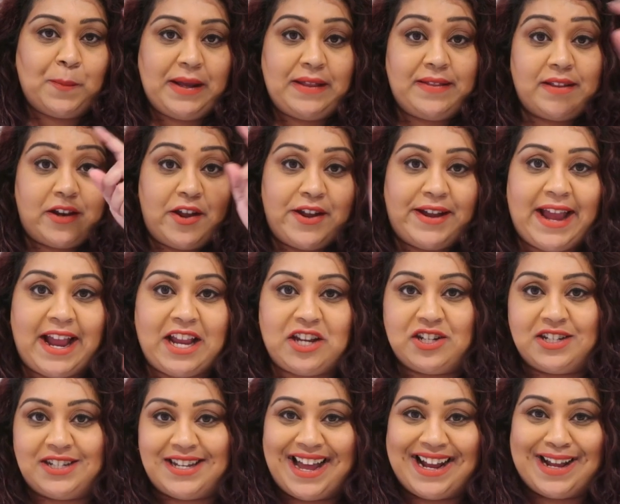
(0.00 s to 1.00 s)
will be in the
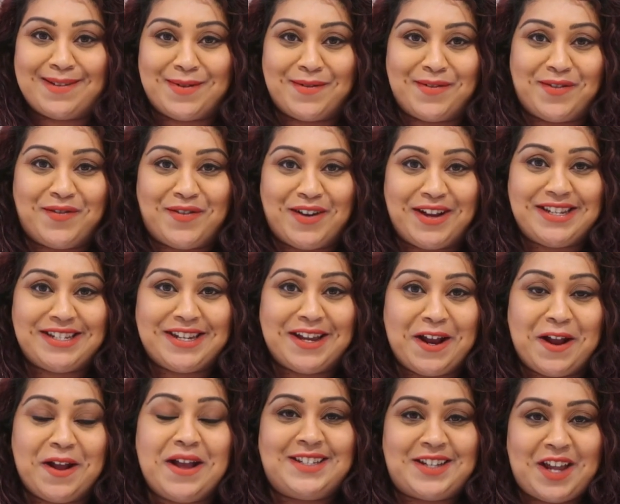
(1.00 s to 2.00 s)
location tag above the
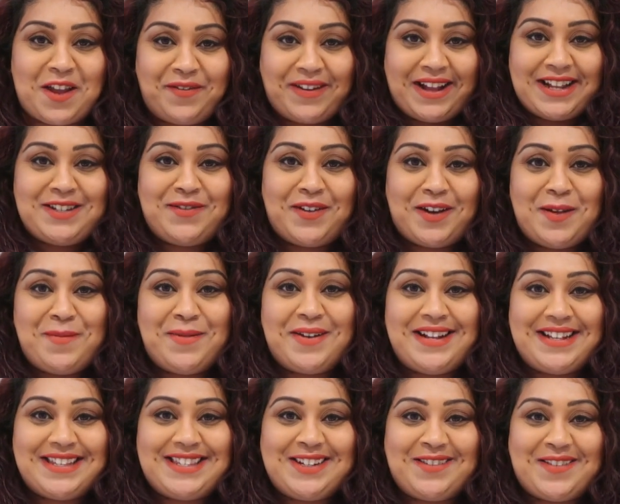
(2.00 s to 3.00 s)
photo. So don't forget to follow me
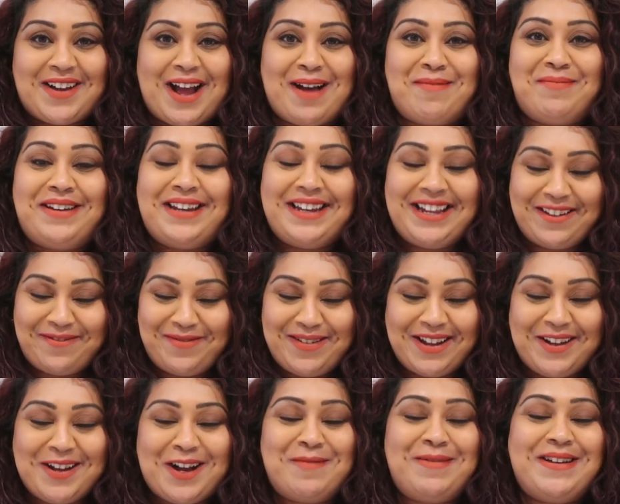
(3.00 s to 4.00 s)
on Instagram, leave
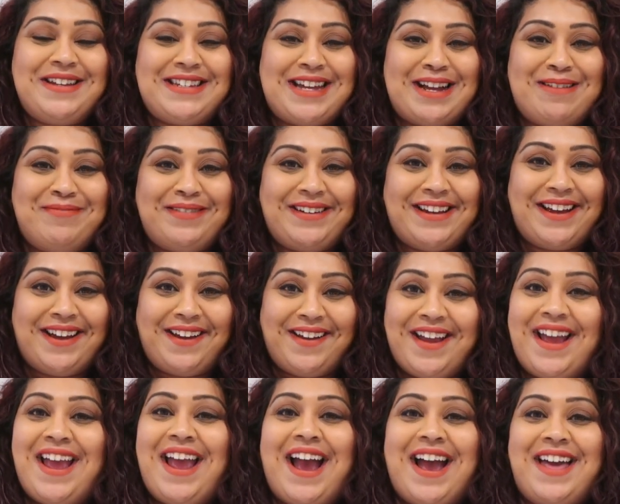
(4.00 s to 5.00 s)
me a comment down
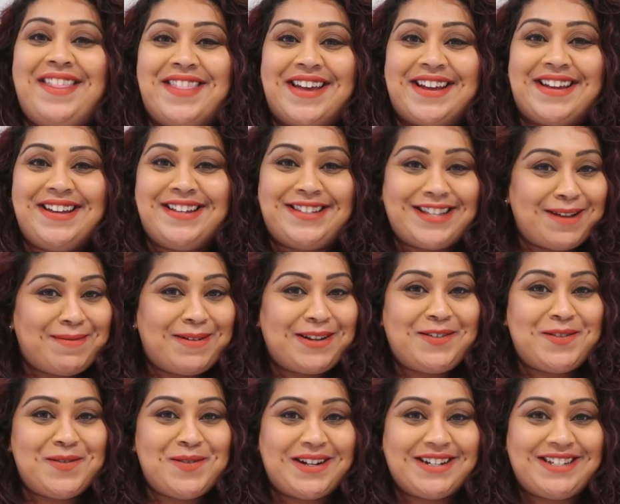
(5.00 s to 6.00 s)
below, and thank you so
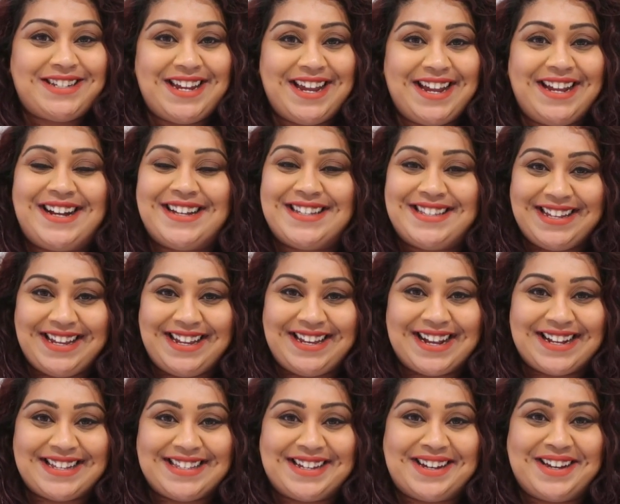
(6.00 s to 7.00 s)
much for watching. I'll see you
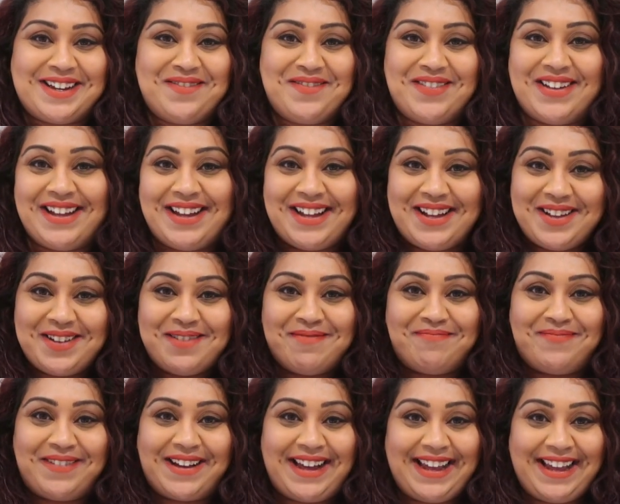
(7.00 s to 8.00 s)
next time.
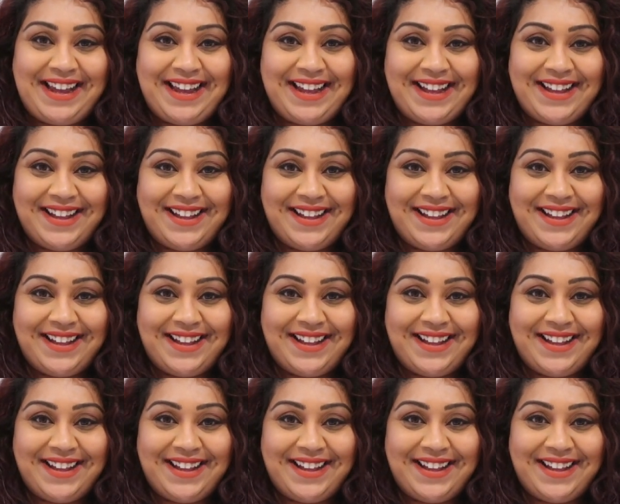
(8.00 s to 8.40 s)
Bye.